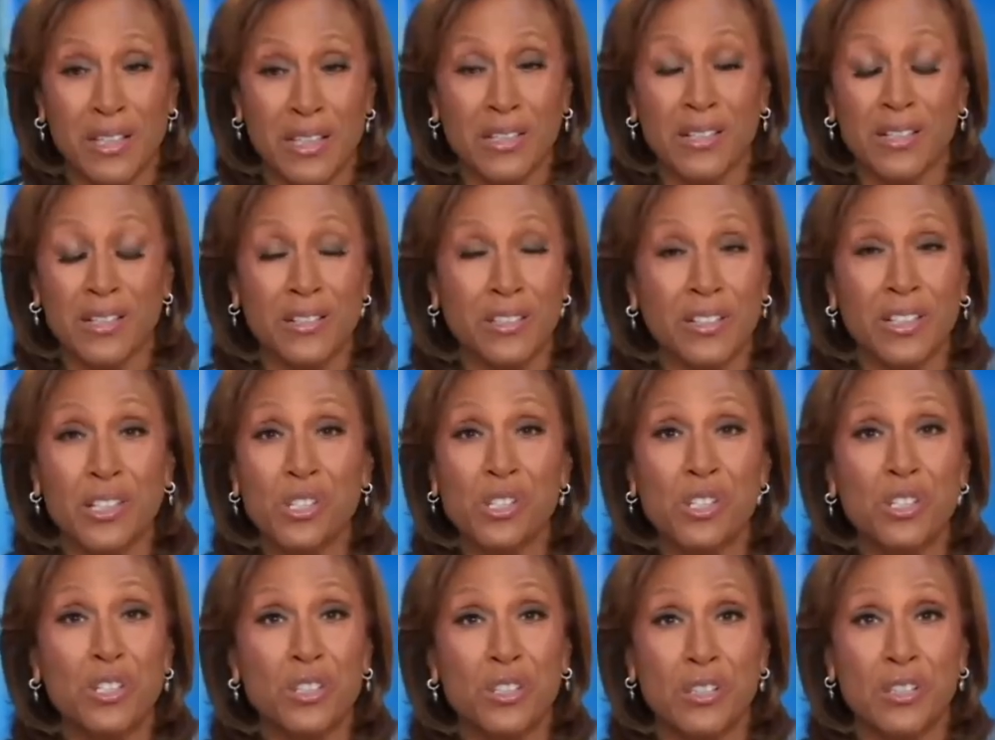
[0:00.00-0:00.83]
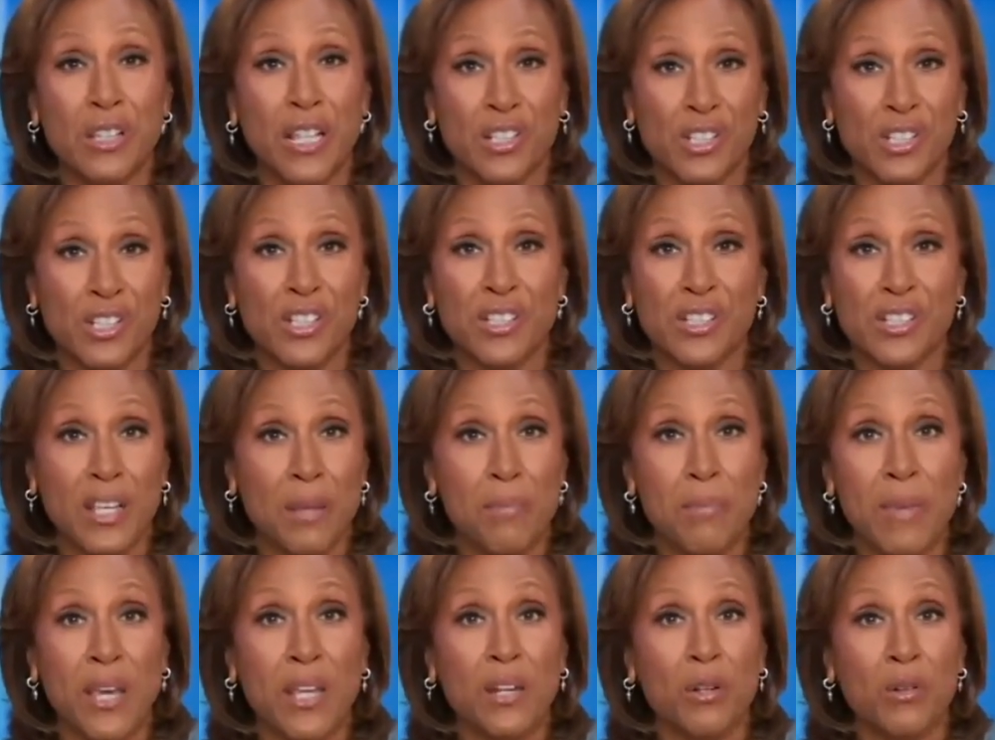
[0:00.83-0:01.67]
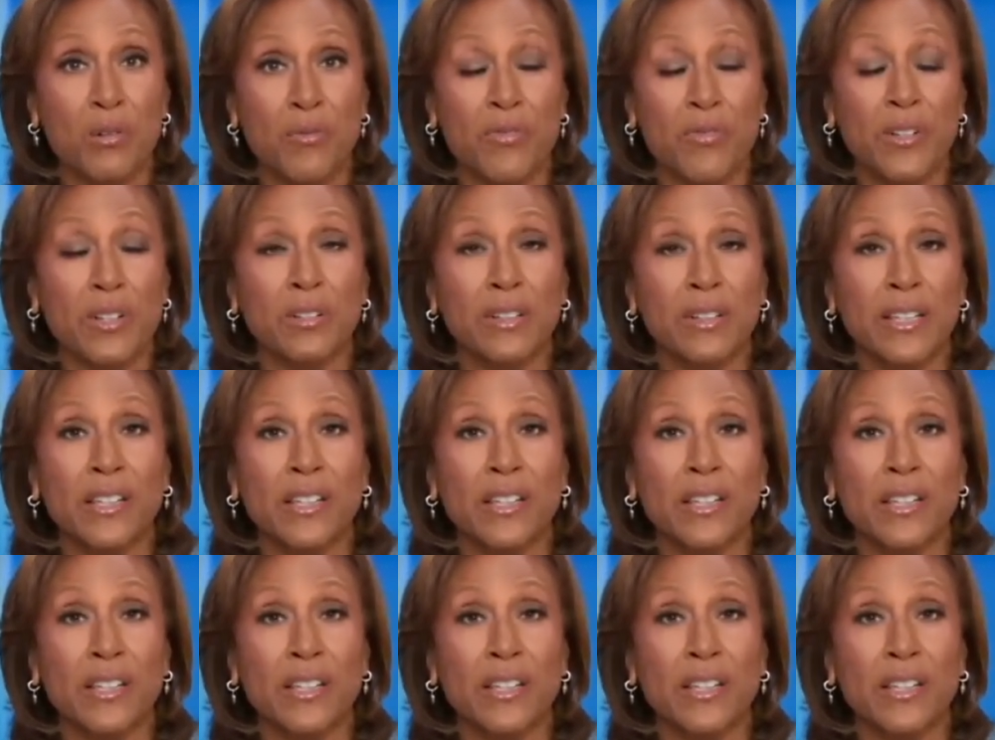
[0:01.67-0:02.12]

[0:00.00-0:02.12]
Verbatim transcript: is she a talented television host,